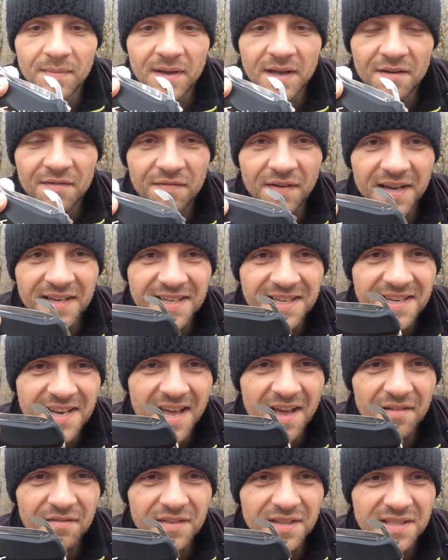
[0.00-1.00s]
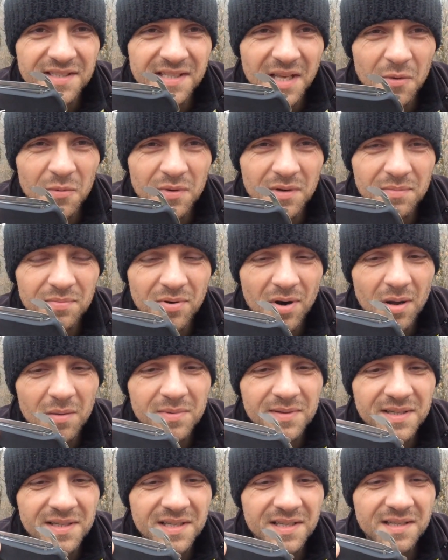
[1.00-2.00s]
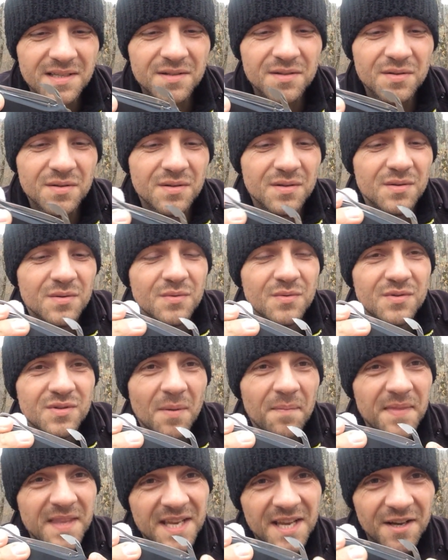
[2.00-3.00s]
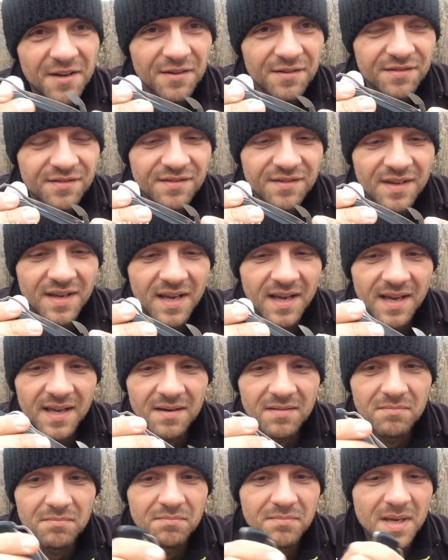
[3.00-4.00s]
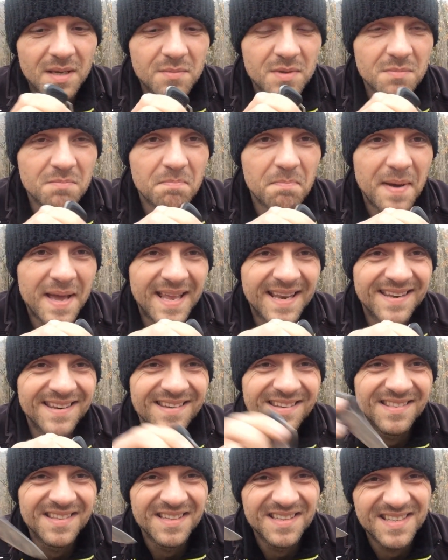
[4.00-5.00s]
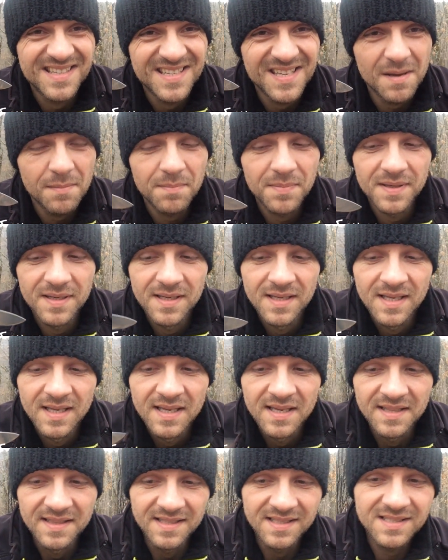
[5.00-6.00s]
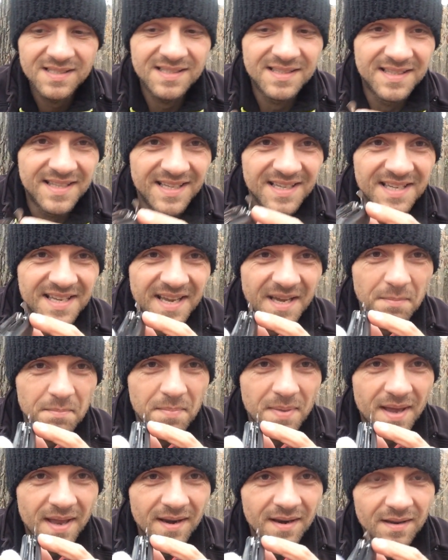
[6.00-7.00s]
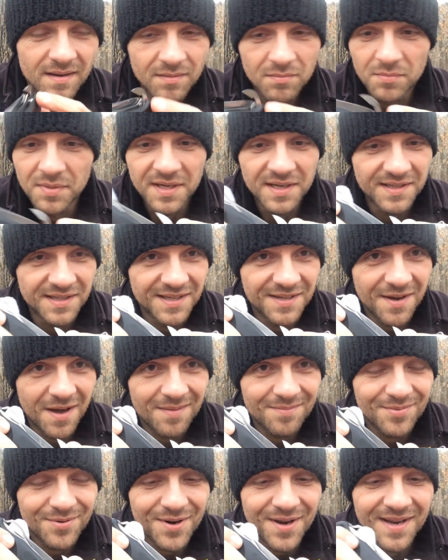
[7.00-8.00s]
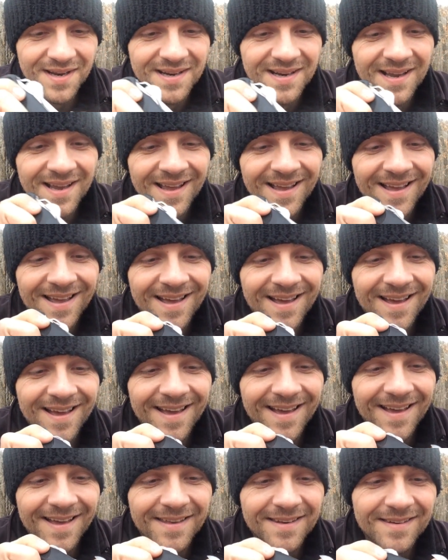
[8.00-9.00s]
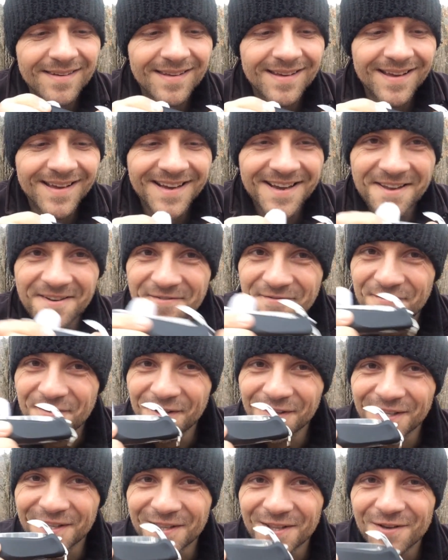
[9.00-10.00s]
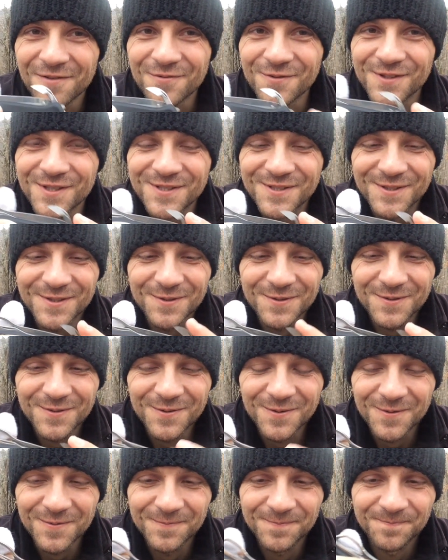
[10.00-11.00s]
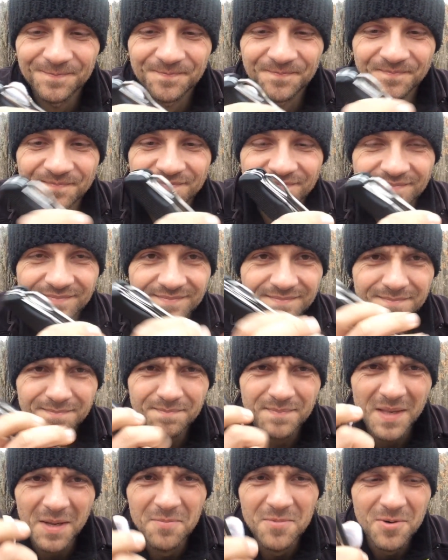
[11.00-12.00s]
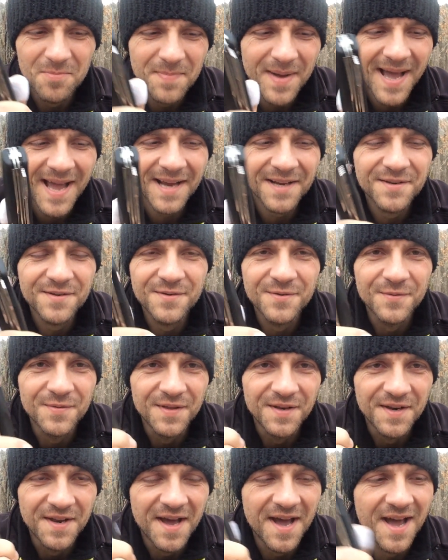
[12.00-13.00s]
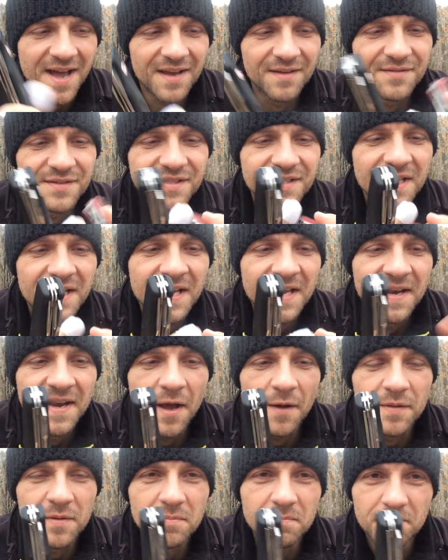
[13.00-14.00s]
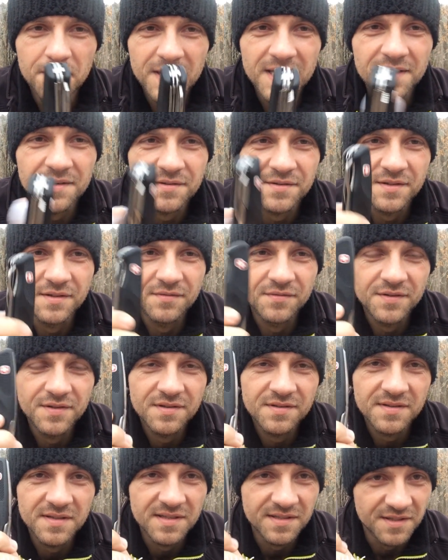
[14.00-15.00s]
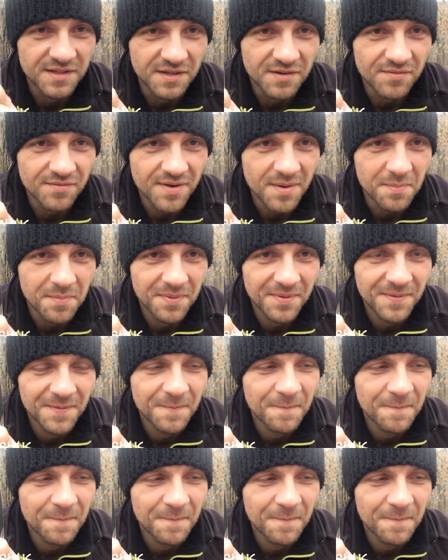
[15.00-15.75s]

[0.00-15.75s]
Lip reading: If I didn't have this, I would have probably needed to use something else and maybe bend the tip. This did get bent, but it did not break, and I kind of fell in love with this little tool. Well, back to the knives. Now, the biggest difference is the grip.